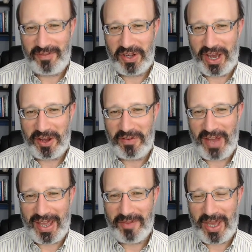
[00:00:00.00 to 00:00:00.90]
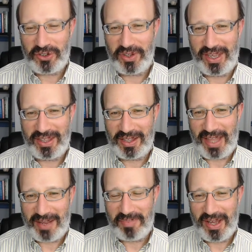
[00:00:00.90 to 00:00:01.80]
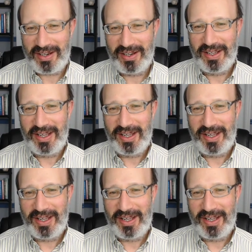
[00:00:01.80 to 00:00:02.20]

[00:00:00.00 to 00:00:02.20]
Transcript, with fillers: If you got good value, make sure that you hit the like button,